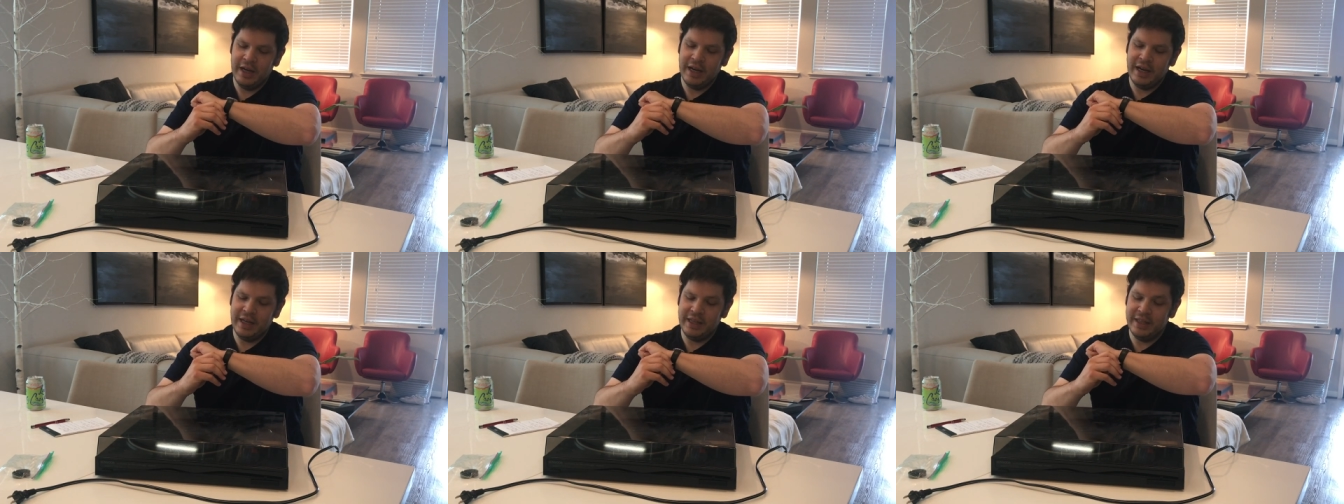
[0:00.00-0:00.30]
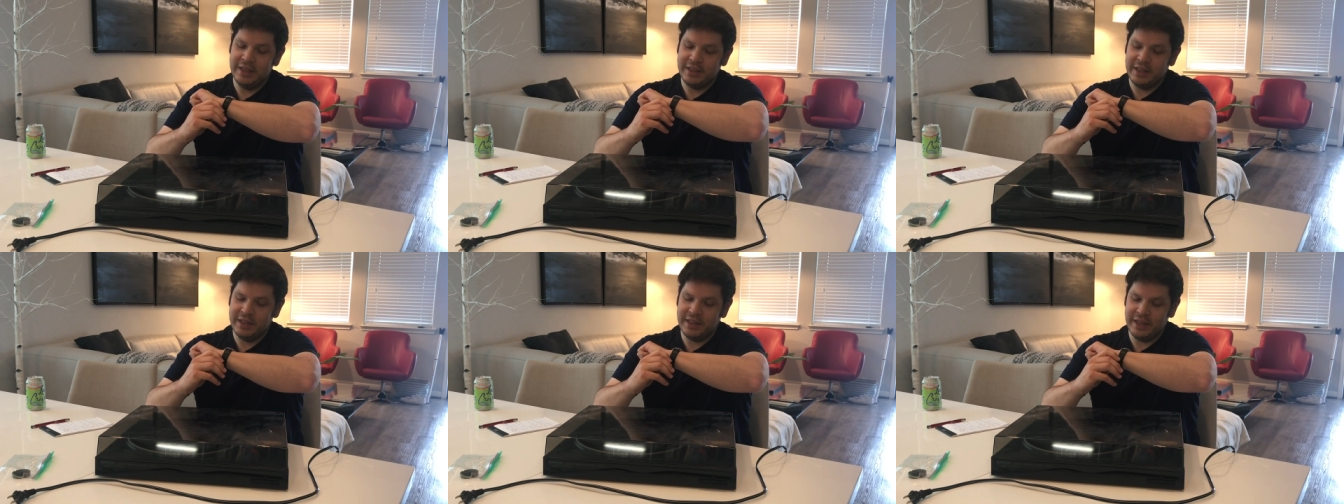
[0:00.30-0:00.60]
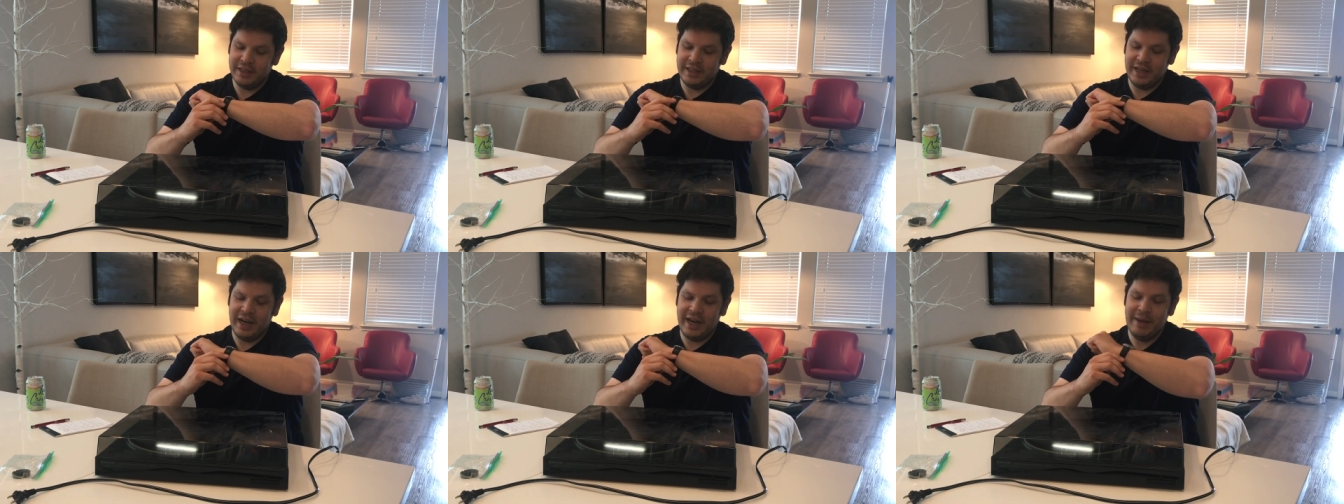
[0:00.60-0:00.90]
And this is
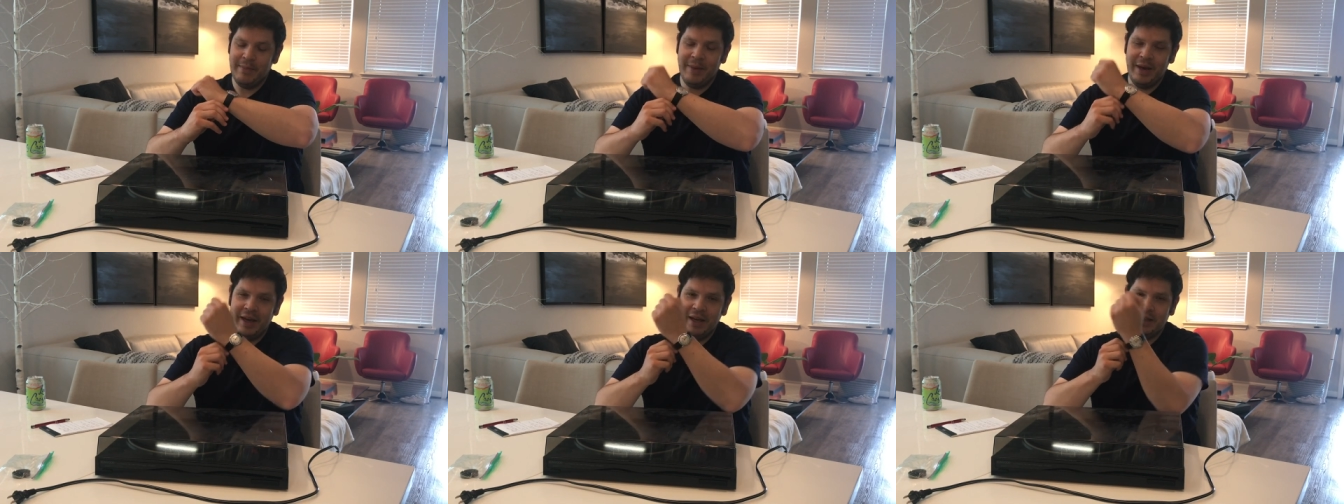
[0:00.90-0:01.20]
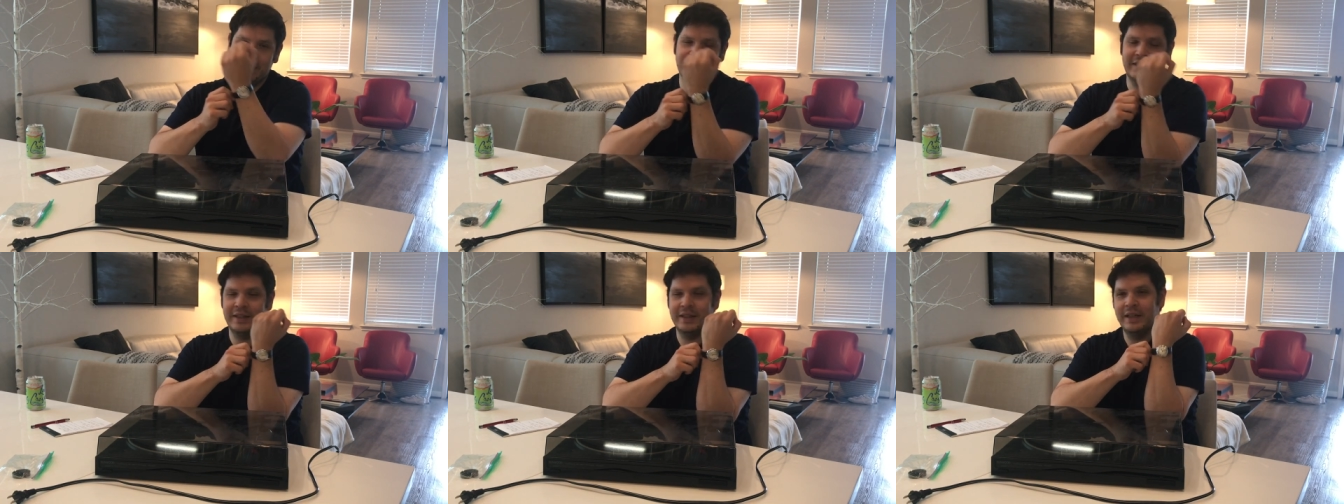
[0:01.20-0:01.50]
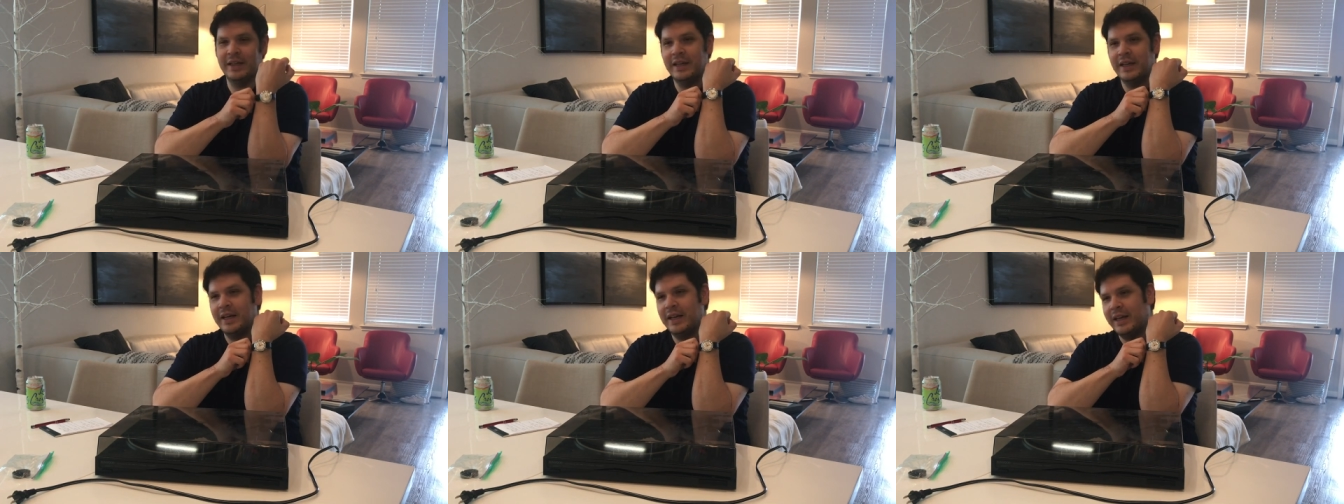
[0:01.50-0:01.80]
a Timex,
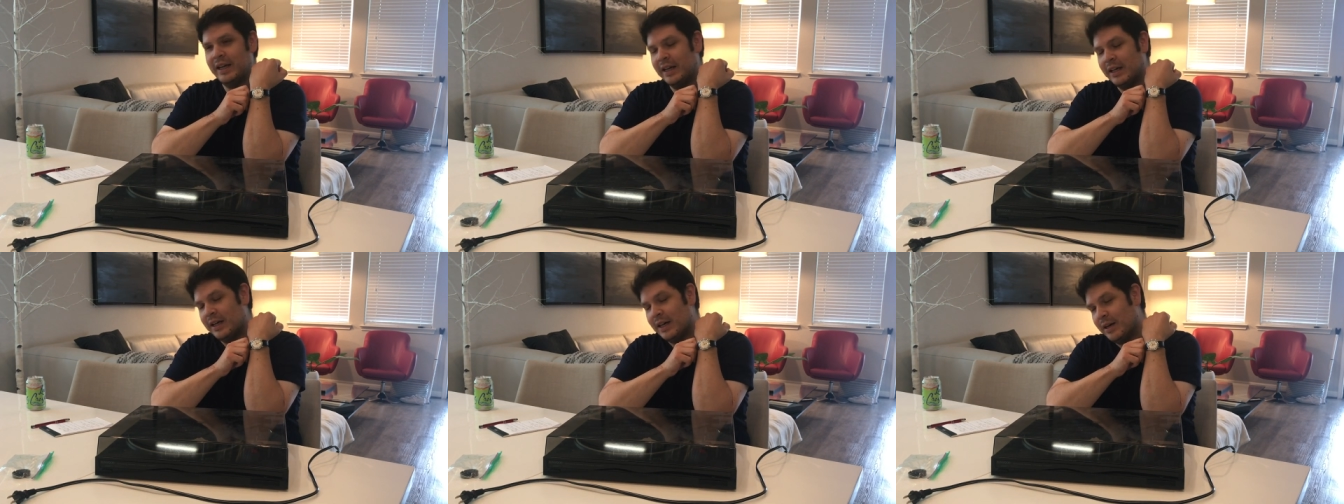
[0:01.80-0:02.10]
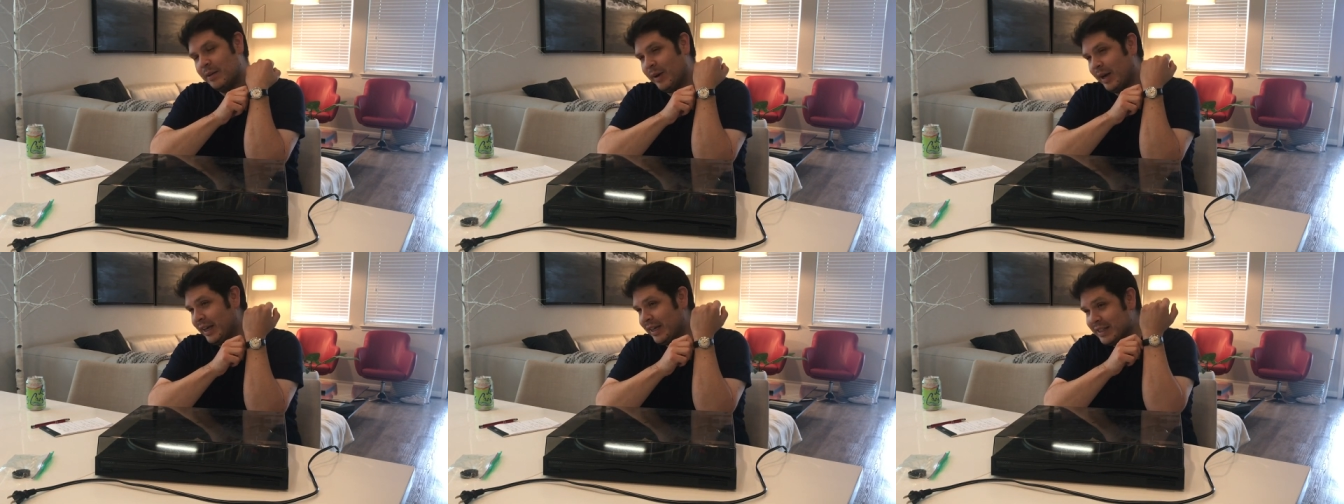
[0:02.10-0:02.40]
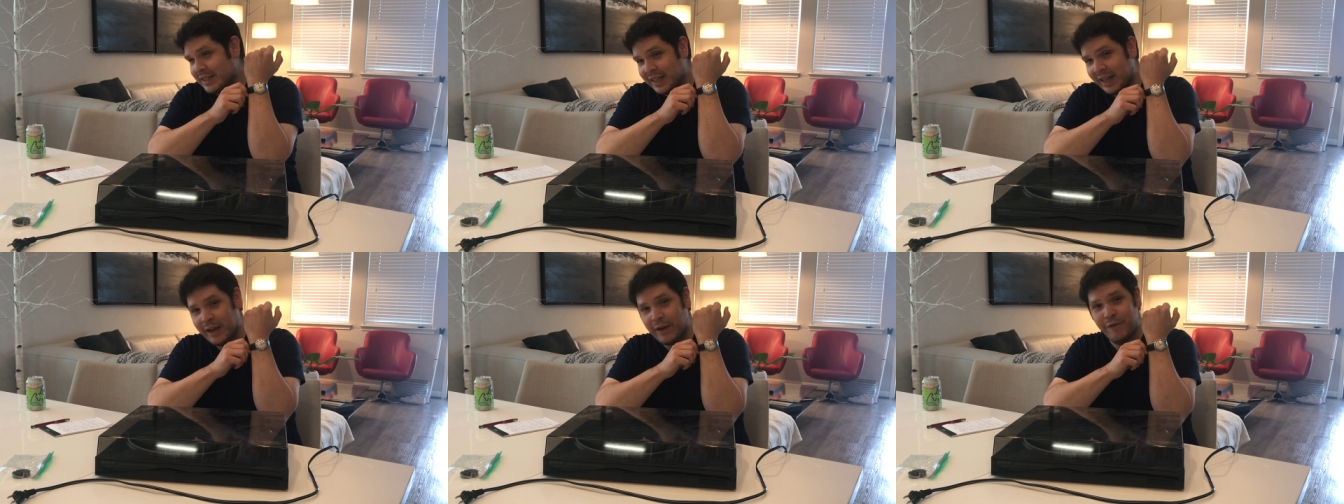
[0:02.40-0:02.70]
um, I
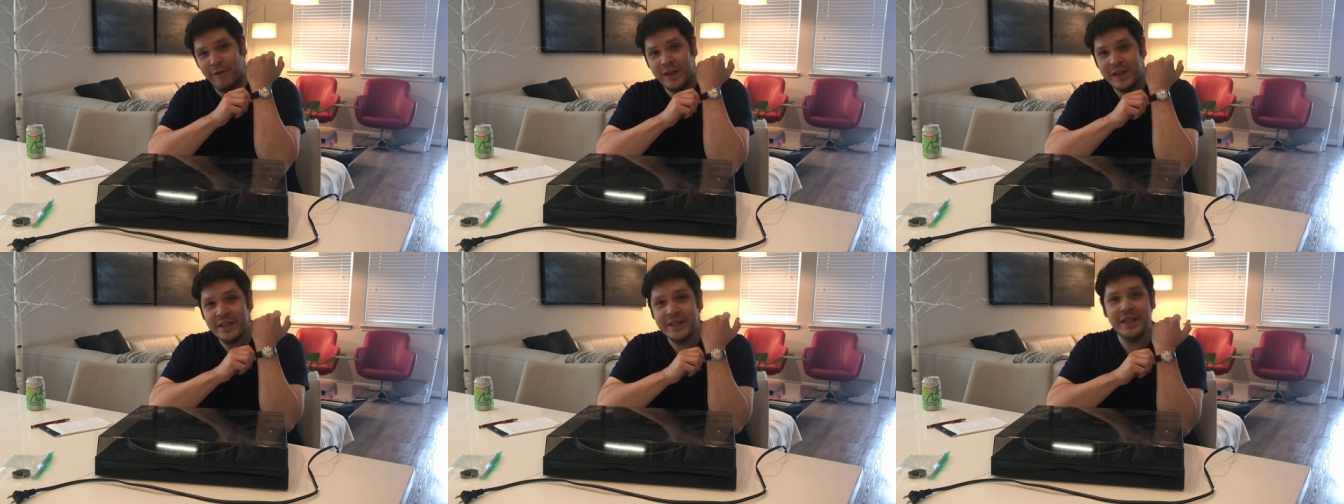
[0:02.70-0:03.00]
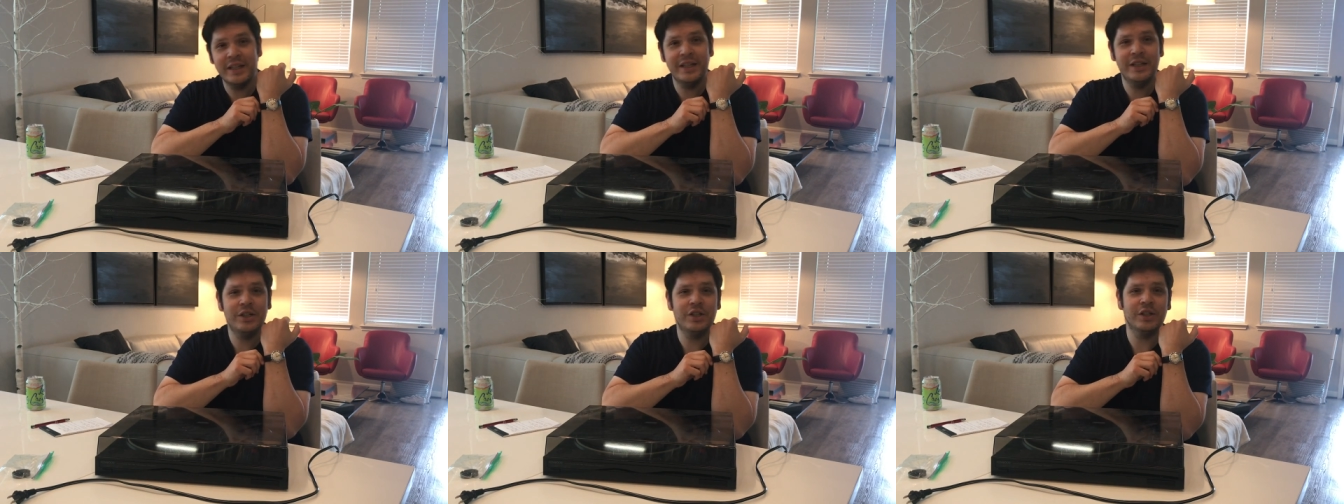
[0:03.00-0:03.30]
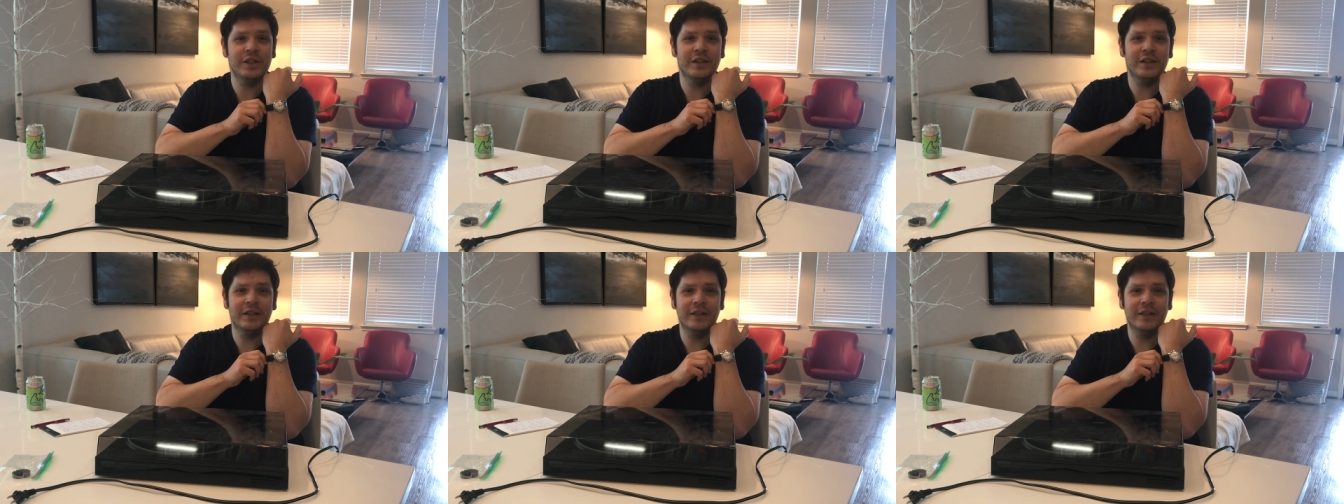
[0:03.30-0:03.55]
guess like a vintage.